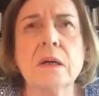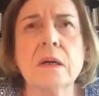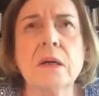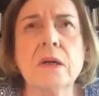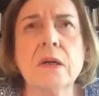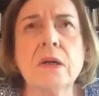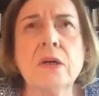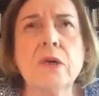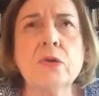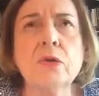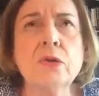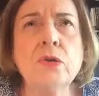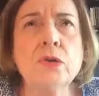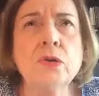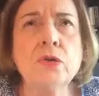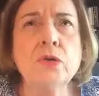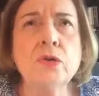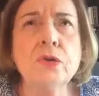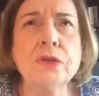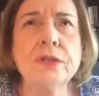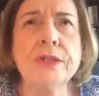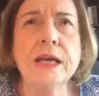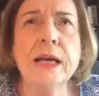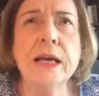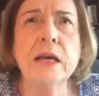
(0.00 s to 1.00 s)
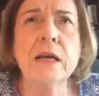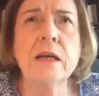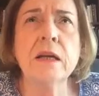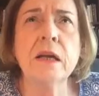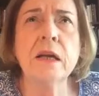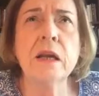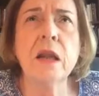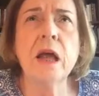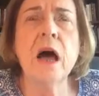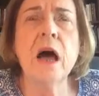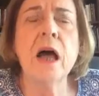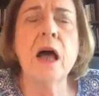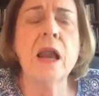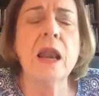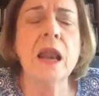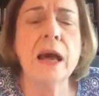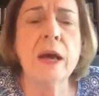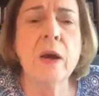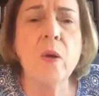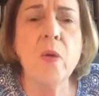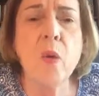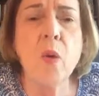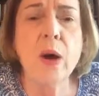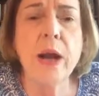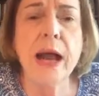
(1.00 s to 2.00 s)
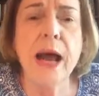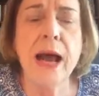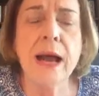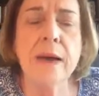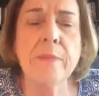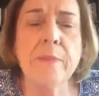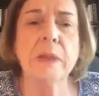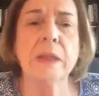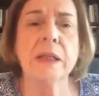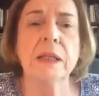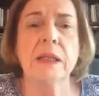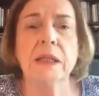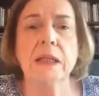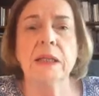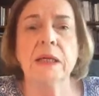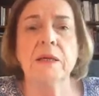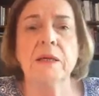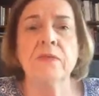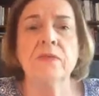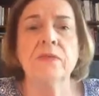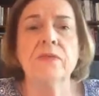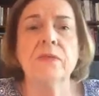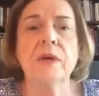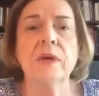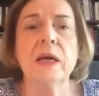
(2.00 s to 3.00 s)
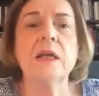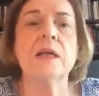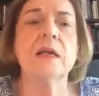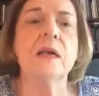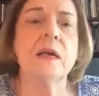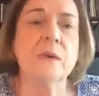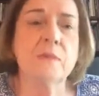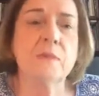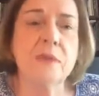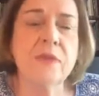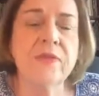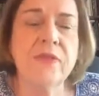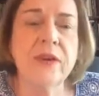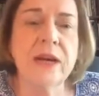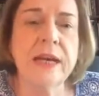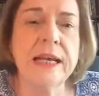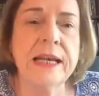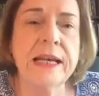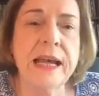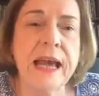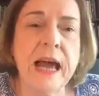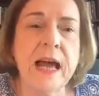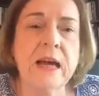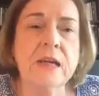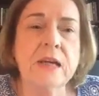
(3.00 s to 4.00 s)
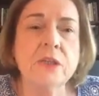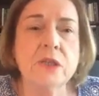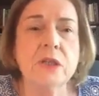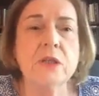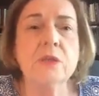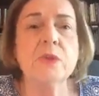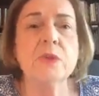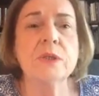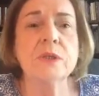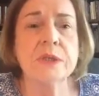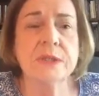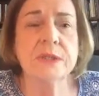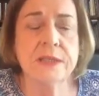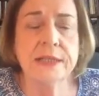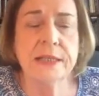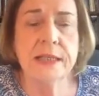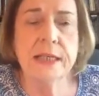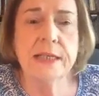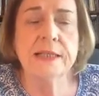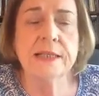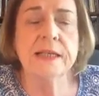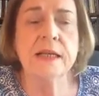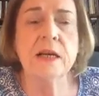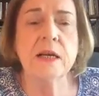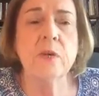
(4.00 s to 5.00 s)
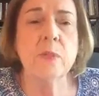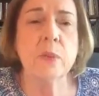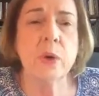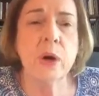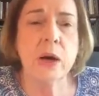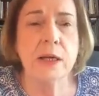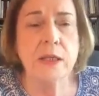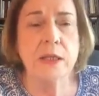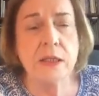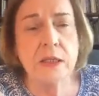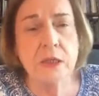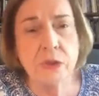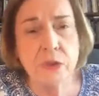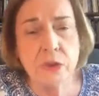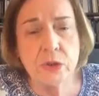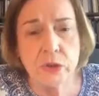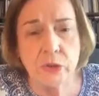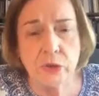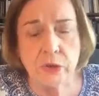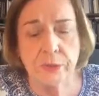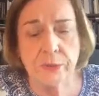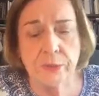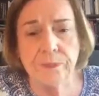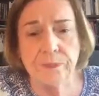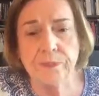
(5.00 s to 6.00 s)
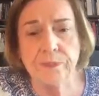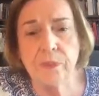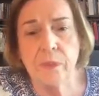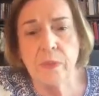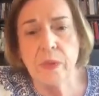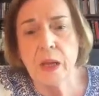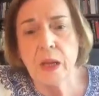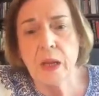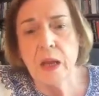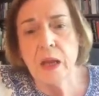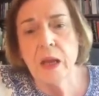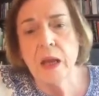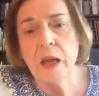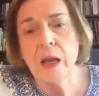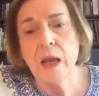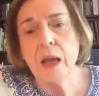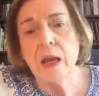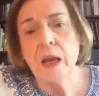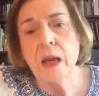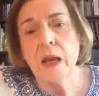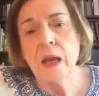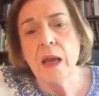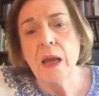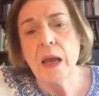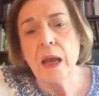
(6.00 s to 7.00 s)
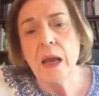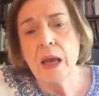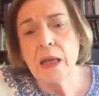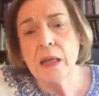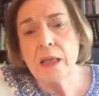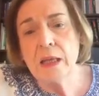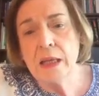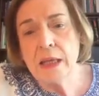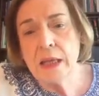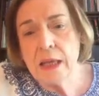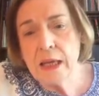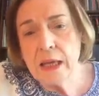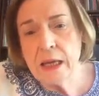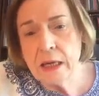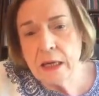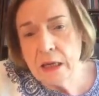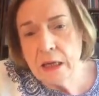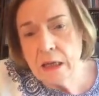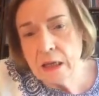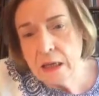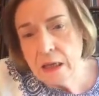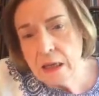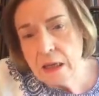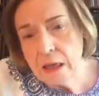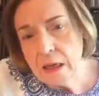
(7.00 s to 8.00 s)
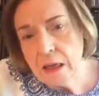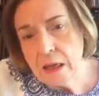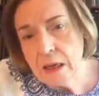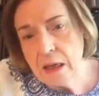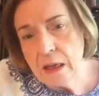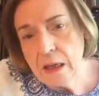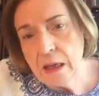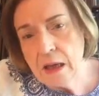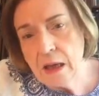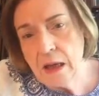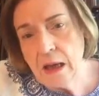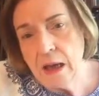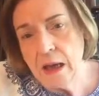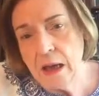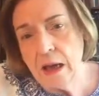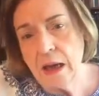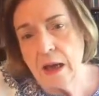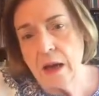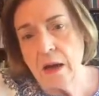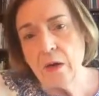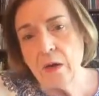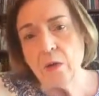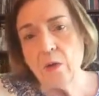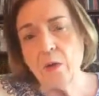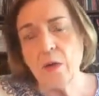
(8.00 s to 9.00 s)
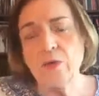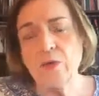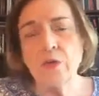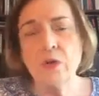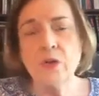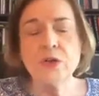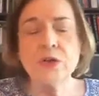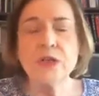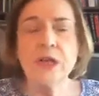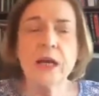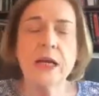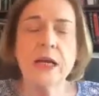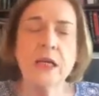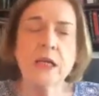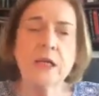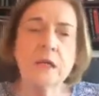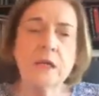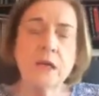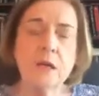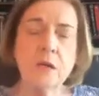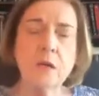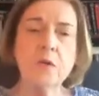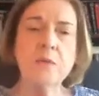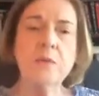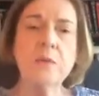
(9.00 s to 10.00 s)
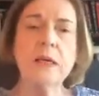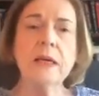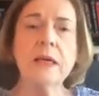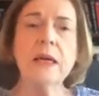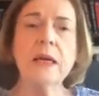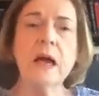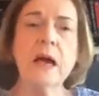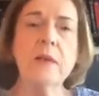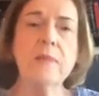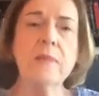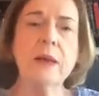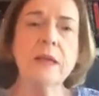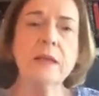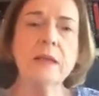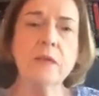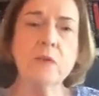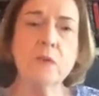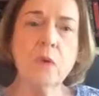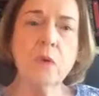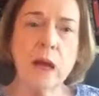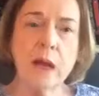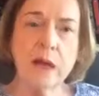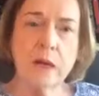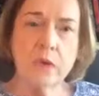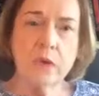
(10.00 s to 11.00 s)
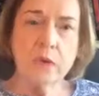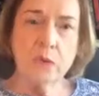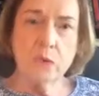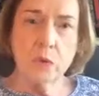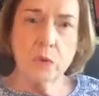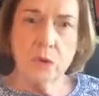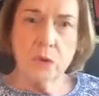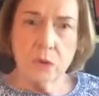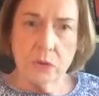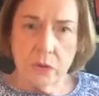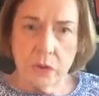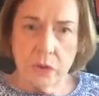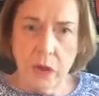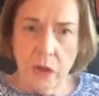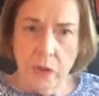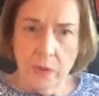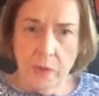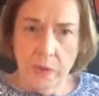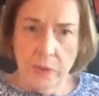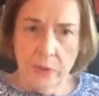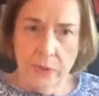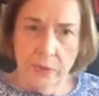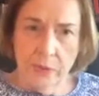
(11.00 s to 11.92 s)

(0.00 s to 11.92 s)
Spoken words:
you sure sound a lot like what I believe. And come to find out, she was a CSL practitioner. And then Reverend Jane told me about the writer's workshop